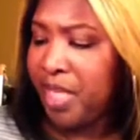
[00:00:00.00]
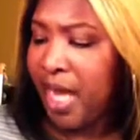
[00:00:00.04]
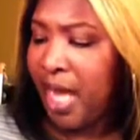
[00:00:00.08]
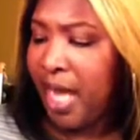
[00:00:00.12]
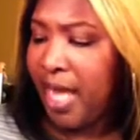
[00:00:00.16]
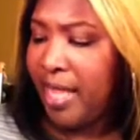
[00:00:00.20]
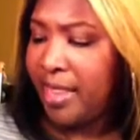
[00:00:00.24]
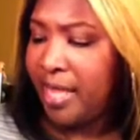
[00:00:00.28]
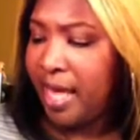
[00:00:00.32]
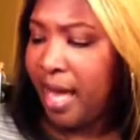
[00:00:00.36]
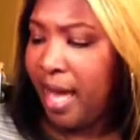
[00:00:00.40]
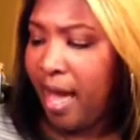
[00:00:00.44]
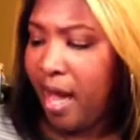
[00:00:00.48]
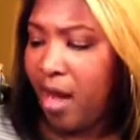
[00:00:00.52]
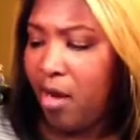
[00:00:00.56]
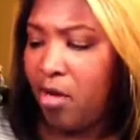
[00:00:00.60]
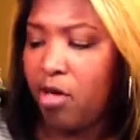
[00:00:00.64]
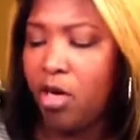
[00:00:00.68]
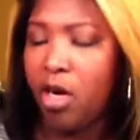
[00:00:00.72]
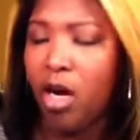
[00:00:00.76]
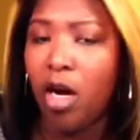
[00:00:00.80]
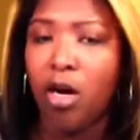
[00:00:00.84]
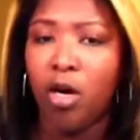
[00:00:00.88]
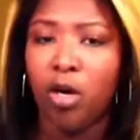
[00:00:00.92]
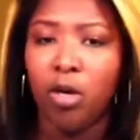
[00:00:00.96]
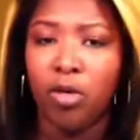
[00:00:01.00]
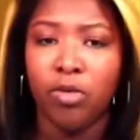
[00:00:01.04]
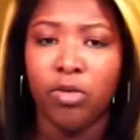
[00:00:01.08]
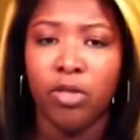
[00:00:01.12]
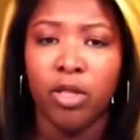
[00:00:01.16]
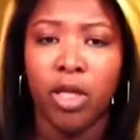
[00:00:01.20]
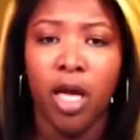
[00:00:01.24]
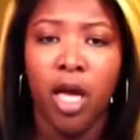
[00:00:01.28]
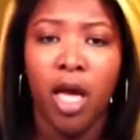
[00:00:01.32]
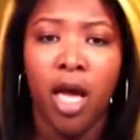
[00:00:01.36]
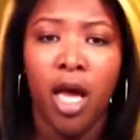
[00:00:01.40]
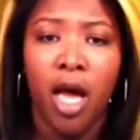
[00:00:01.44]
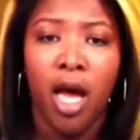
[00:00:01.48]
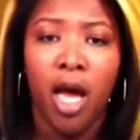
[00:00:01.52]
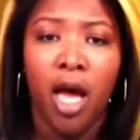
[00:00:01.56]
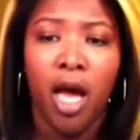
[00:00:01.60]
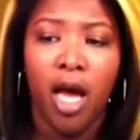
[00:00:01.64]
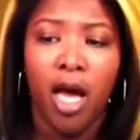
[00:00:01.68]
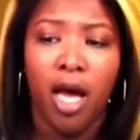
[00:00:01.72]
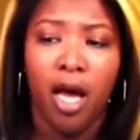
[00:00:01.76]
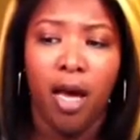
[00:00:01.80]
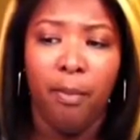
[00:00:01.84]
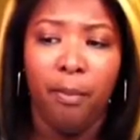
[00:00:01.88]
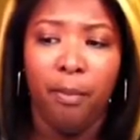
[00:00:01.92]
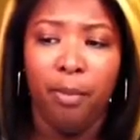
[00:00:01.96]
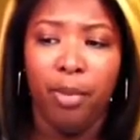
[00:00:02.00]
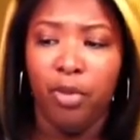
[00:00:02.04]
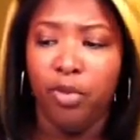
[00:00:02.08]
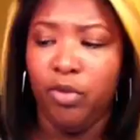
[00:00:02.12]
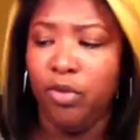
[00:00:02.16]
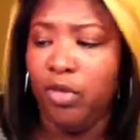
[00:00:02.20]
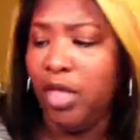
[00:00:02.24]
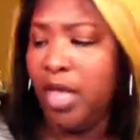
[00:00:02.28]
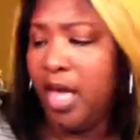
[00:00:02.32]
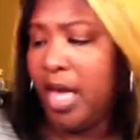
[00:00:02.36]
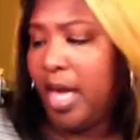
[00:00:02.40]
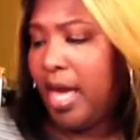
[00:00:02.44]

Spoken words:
at the Alcone booth.